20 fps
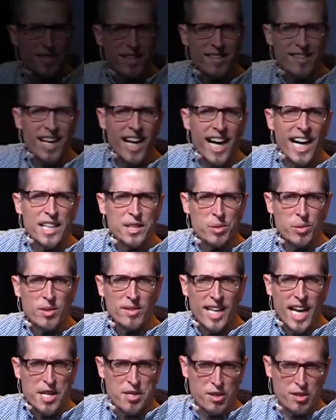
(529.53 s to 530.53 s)
the line to
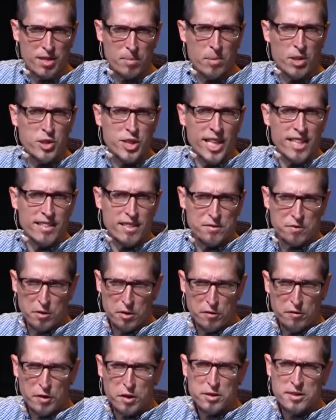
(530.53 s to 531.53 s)
relationship with Jesus for
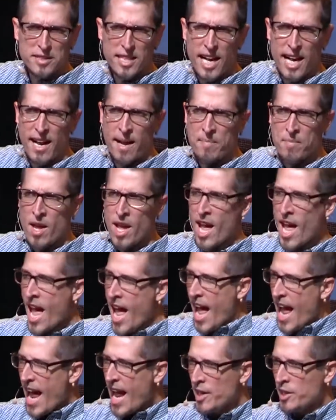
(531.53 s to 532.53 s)
the first time,
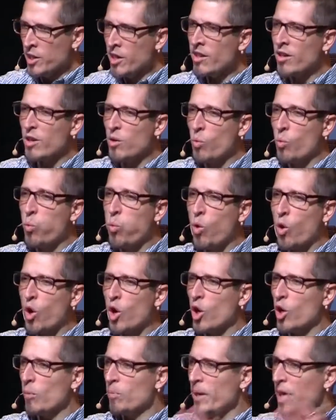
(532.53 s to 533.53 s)
and your
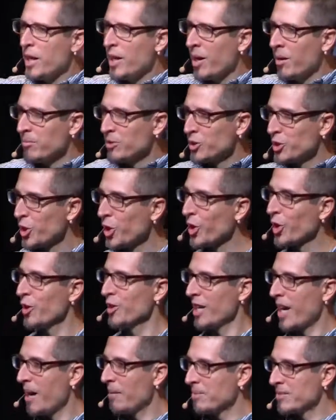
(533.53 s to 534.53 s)
world becomes
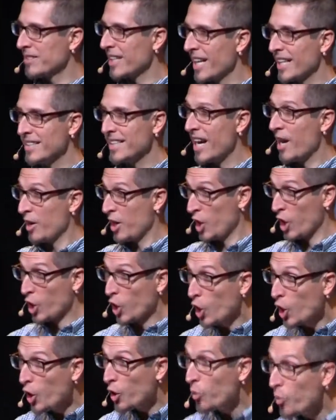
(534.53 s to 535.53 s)
turned upside down in a
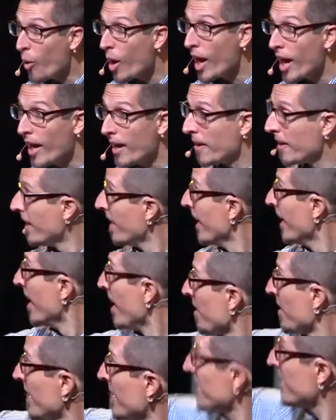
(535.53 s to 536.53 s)
good way.
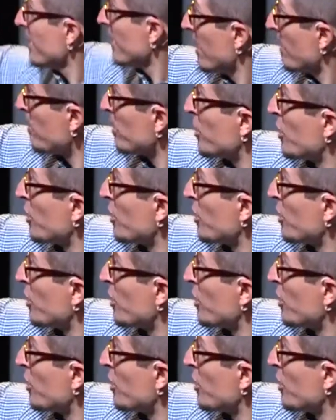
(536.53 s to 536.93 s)
Then, number